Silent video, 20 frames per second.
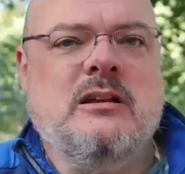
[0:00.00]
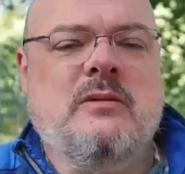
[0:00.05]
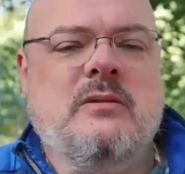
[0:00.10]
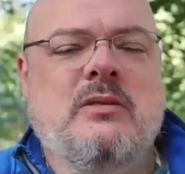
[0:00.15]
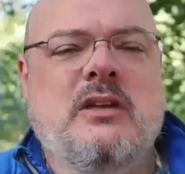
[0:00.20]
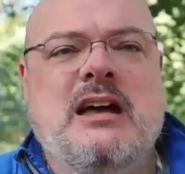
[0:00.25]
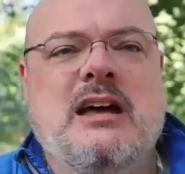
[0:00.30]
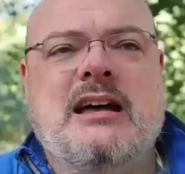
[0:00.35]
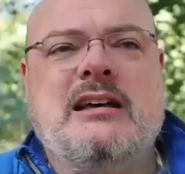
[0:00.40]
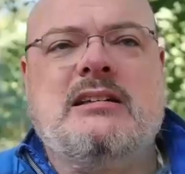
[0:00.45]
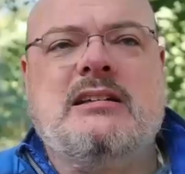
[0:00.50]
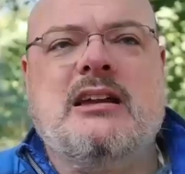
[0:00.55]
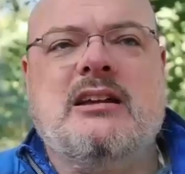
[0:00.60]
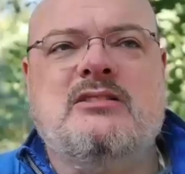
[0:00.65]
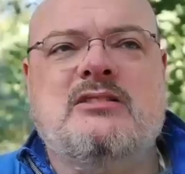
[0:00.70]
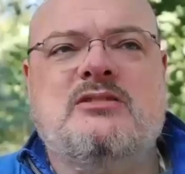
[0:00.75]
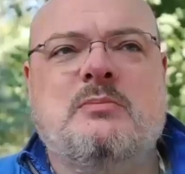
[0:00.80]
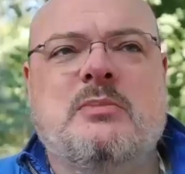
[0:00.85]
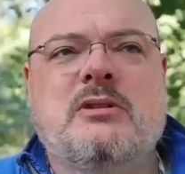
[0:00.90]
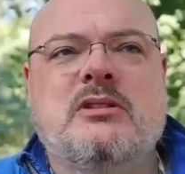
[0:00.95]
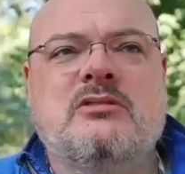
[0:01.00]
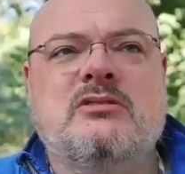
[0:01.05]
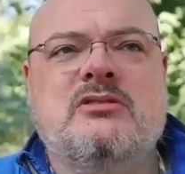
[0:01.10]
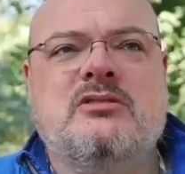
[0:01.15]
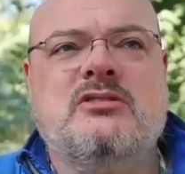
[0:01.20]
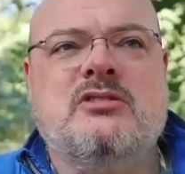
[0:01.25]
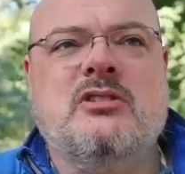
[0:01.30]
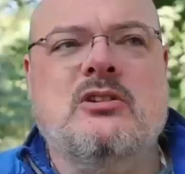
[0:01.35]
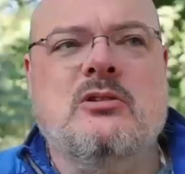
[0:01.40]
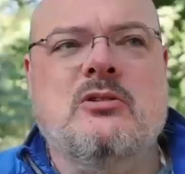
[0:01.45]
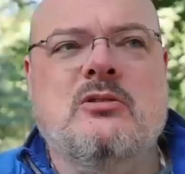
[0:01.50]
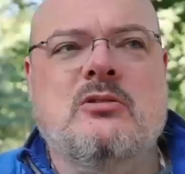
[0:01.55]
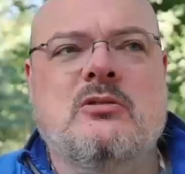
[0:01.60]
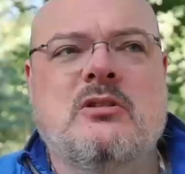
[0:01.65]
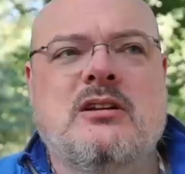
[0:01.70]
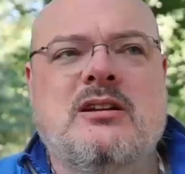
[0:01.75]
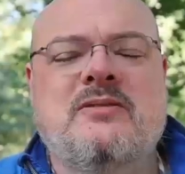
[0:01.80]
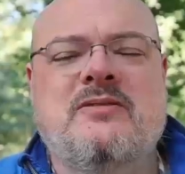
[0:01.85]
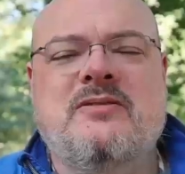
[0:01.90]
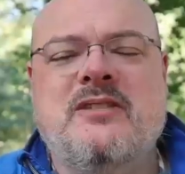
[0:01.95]
that has been so
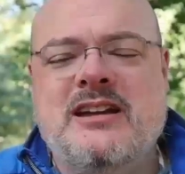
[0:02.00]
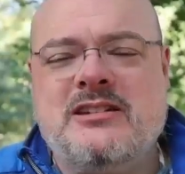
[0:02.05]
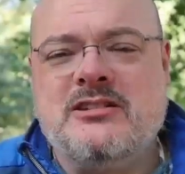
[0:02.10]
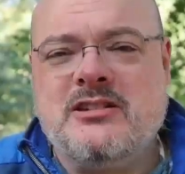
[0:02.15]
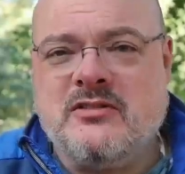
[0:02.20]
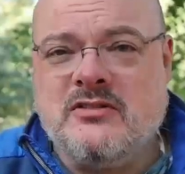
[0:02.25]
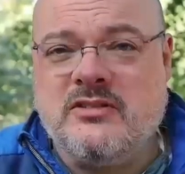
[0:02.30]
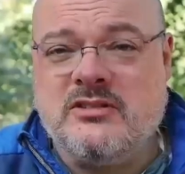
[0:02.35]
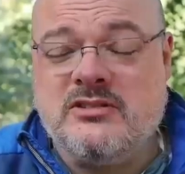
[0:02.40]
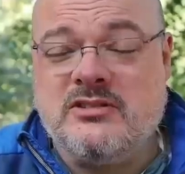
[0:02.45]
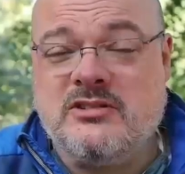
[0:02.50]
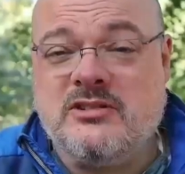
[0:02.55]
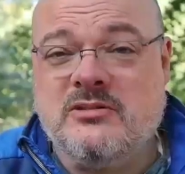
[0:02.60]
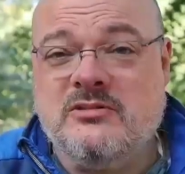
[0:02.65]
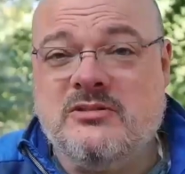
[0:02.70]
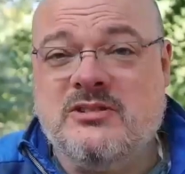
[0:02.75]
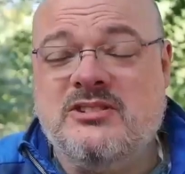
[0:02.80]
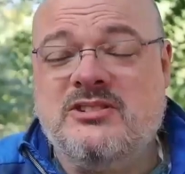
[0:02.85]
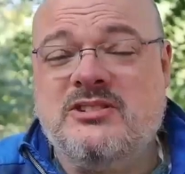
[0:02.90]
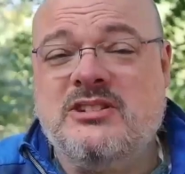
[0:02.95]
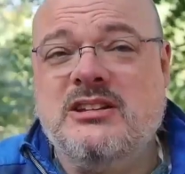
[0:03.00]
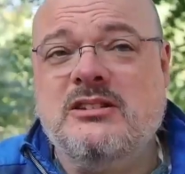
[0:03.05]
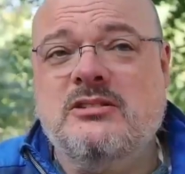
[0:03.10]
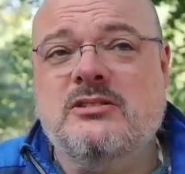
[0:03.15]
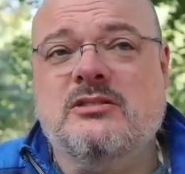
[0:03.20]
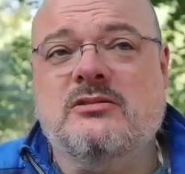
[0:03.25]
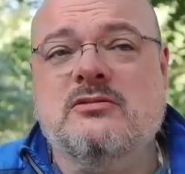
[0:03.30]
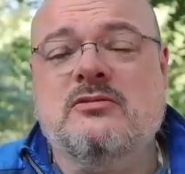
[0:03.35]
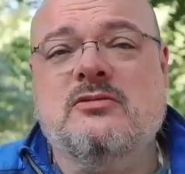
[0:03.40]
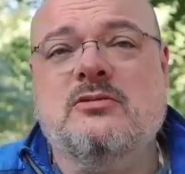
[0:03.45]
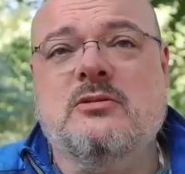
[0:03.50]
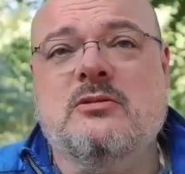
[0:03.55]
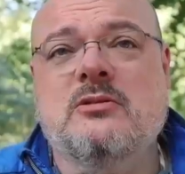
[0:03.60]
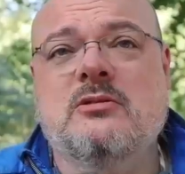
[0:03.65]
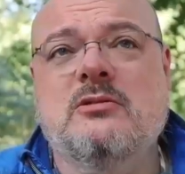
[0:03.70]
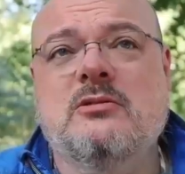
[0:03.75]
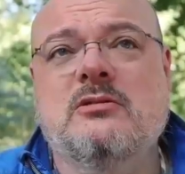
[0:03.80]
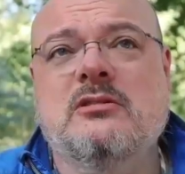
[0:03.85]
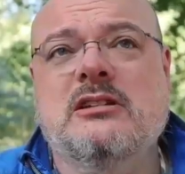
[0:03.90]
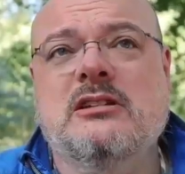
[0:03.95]
effective and so distinctive for
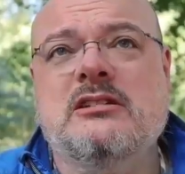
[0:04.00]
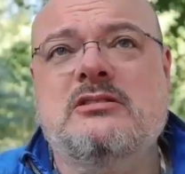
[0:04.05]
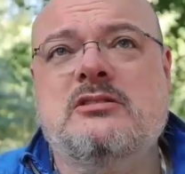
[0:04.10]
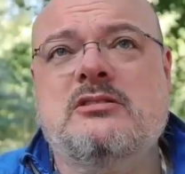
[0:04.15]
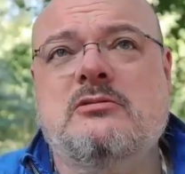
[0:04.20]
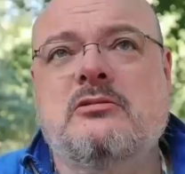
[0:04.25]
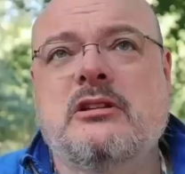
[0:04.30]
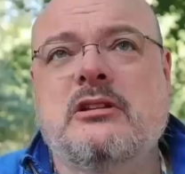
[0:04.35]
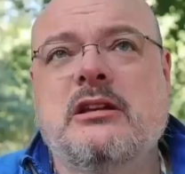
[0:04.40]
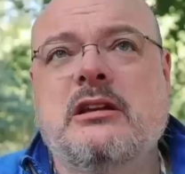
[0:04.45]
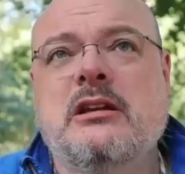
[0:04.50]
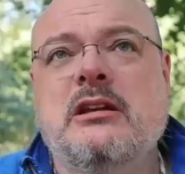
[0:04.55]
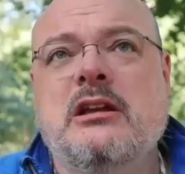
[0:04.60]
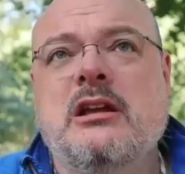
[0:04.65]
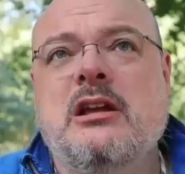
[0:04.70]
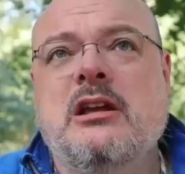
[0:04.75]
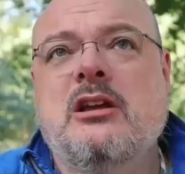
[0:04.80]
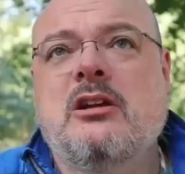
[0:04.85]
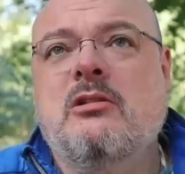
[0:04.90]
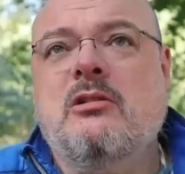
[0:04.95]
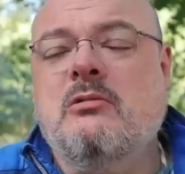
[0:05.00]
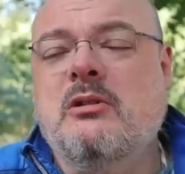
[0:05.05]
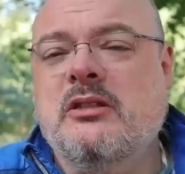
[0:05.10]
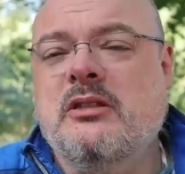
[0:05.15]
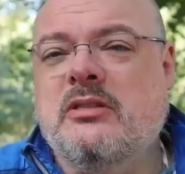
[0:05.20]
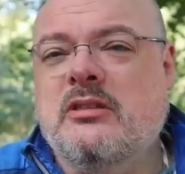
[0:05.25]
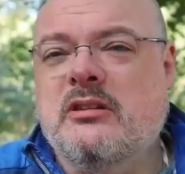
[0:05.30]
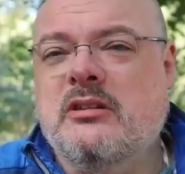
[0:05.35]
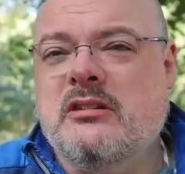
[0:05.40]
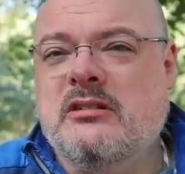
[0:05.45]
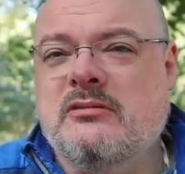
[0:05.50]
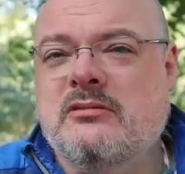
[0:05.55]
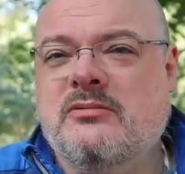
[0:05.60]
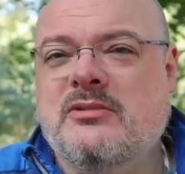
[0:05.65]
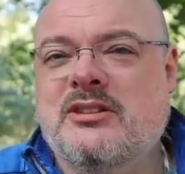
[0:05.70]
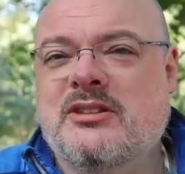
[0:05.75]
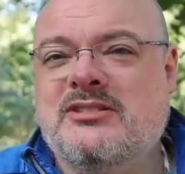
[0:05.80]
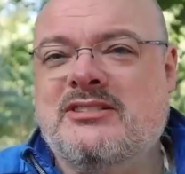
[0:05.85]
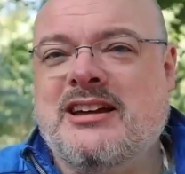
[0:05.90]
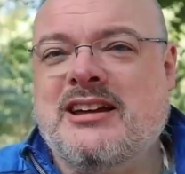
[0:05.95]
Google SRE when the
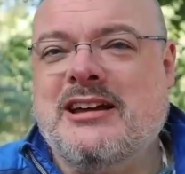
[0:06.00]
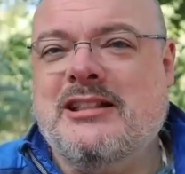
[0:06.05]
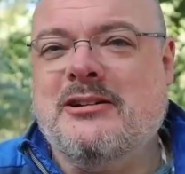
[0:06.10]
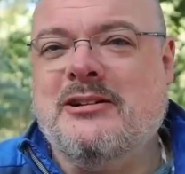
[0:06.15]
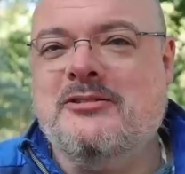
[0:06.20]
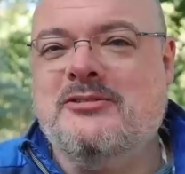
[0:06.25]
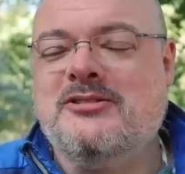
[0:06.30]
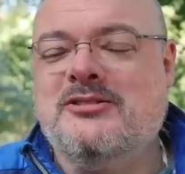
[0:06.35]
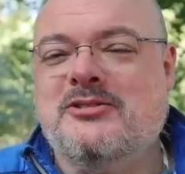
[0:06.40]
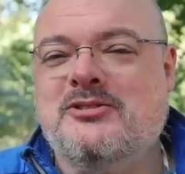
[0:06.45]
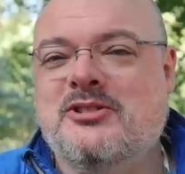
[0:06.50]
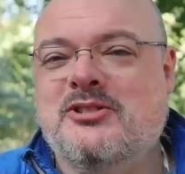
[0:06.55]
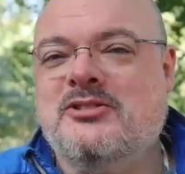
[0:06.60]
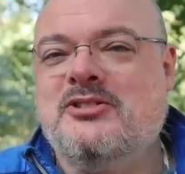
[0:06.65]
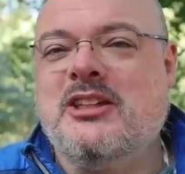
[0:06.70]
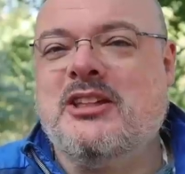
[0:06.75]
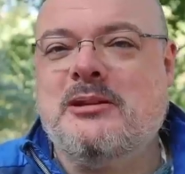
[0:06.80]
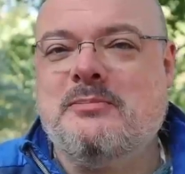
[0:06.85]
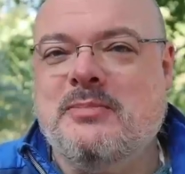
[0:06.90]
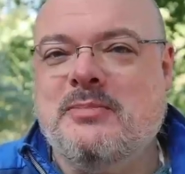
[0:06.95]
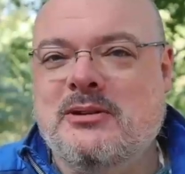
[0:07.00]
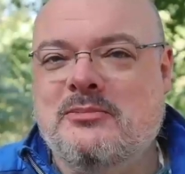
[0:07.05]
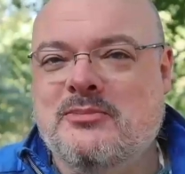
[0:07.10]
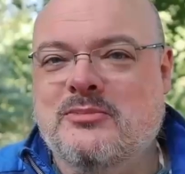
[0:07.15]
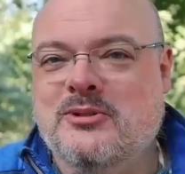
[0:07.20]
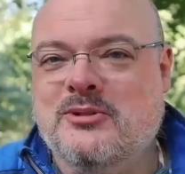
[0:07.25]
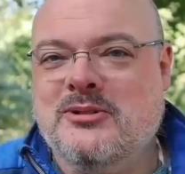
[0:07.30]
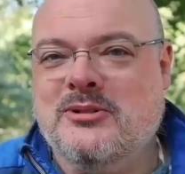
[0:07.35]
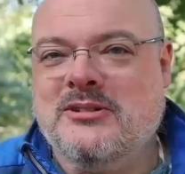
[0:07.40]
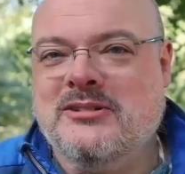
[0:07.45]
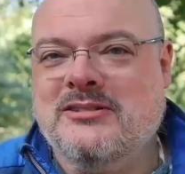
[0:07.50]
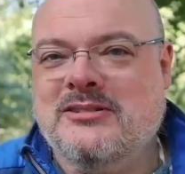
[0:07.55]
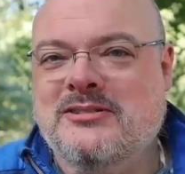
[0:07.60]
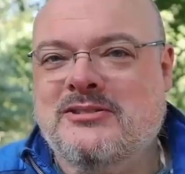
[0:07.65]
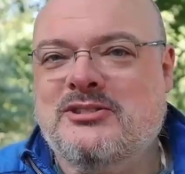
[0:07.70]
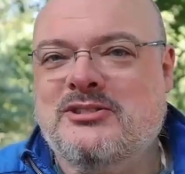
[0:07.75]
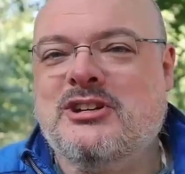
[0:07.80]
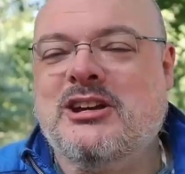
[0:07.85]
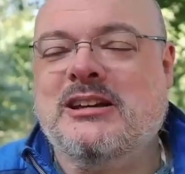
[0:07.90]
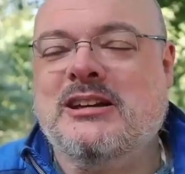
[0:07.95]
silos are just that bit more
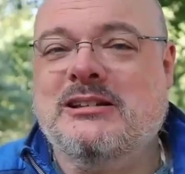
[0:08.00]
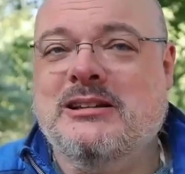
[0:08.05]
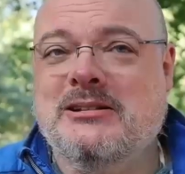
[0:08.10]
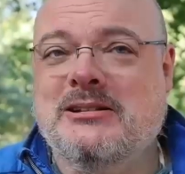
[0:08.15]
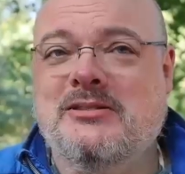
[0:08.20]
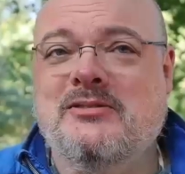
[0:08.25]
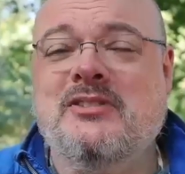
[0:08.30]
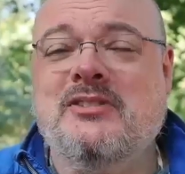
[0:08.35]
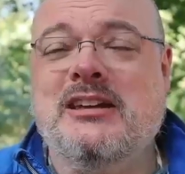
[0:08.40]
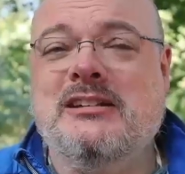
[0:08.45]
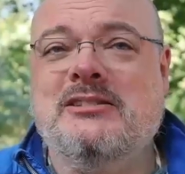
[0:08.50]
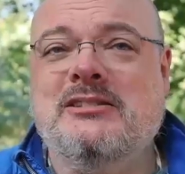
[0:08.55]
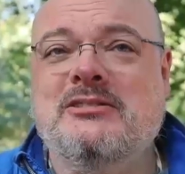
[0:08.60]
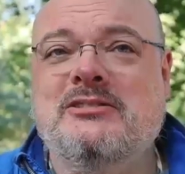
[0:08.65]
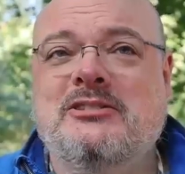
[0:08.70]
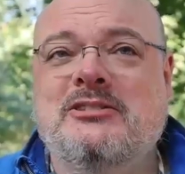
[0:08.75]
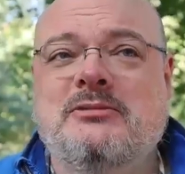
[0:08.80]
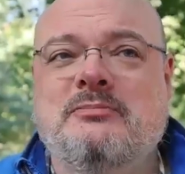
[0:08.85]
tightly defended.